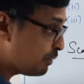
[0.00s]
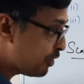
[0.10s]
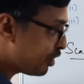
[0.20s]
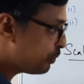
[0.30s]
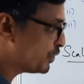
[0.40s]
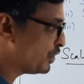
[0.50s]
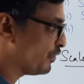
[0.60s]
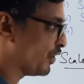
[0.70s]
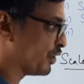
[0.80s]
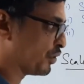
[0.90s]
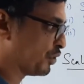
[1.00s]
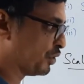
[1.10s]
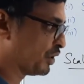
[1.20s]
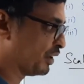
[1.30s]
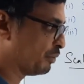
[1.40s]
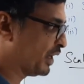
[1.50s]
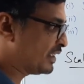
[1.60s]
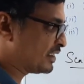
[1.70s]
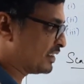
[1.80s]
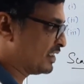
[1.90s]
opposite way also.
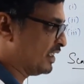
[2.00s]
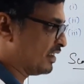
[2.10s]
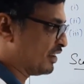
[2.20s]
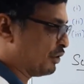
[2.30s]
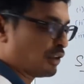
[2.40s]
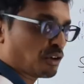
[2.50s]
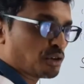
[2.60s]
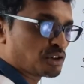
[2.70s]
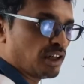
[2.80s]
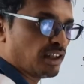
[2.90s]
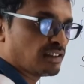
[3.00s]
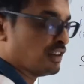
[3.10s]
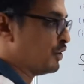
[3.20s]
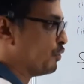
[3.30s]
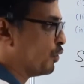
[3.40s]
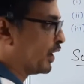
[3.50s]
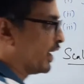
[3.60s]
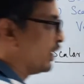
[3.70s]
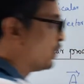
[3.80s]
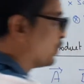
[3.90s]
Because see, now your question is, why
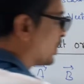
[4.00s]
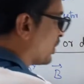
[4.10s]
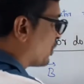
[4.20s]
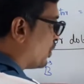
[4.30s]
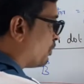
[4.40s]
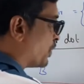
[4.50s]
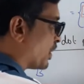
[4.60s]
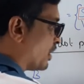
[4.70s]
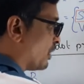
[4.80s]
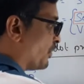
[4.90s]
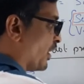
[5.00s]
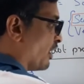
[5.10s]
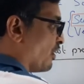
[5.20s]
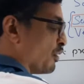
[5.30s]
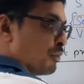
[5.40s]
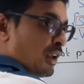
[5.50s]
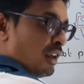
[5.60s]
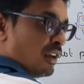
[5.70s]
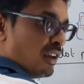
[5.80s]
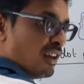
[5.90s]
I took a component of A along B?
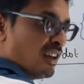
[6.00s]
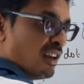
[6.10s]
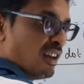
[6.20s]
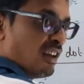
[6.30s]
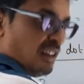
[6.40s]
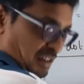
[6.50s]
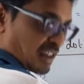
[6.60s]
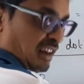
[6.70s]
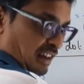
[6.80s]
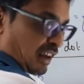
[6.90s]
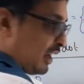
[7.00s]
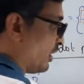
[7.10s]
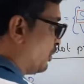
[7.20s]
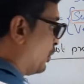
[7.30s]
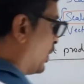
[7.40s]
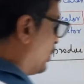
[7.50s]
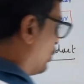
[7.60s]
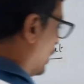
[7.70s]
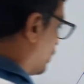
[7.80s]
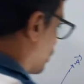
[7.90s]
Correct? You can do,
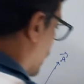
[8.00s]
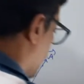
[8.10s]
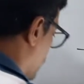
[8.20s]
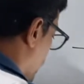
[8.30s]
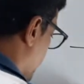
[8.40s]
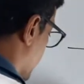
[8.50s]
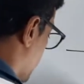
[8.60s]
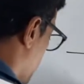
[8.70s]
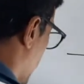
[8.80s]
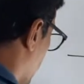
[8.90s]
I don't like this B.